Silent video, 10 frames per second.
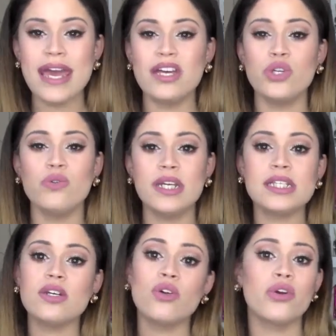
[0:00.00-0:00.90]
you need
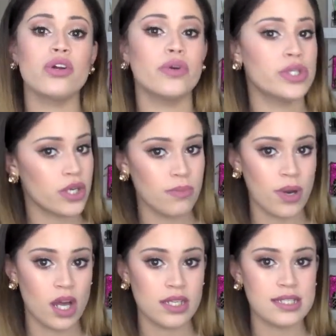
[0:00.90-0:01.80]
to know your return
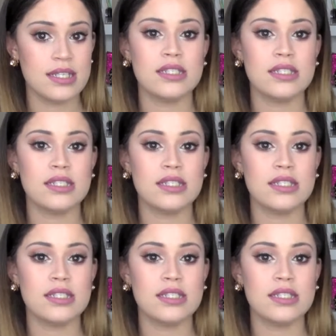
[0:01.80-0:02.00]
policies.